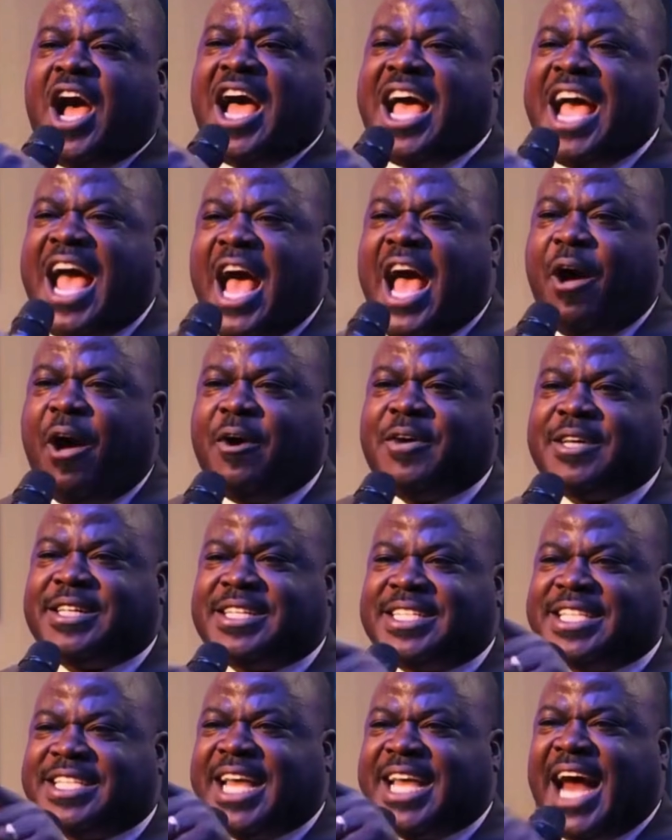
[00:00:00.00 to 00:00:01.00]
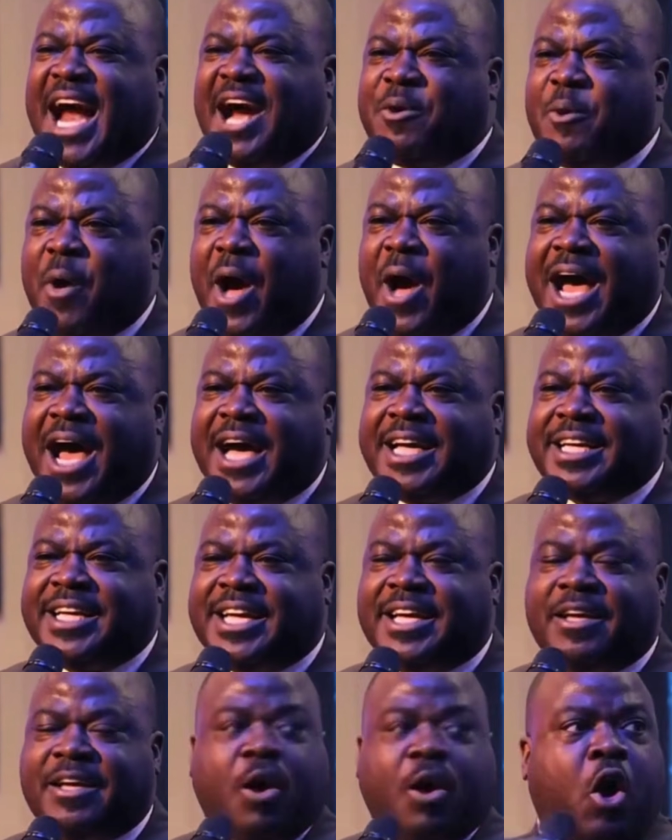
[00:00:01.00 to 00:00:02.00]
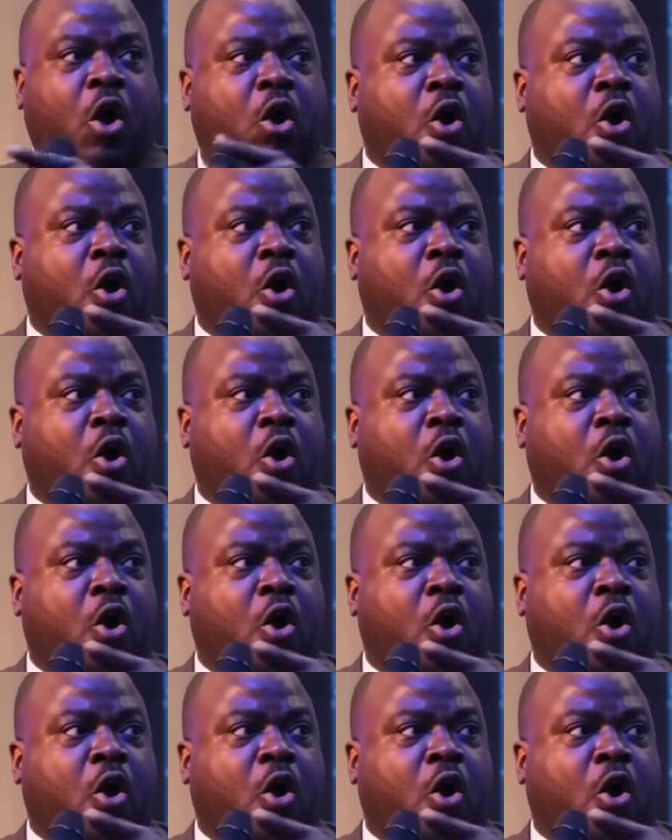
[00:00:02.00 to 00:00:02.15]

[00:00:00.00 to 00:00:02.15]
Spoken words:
for the cloth. You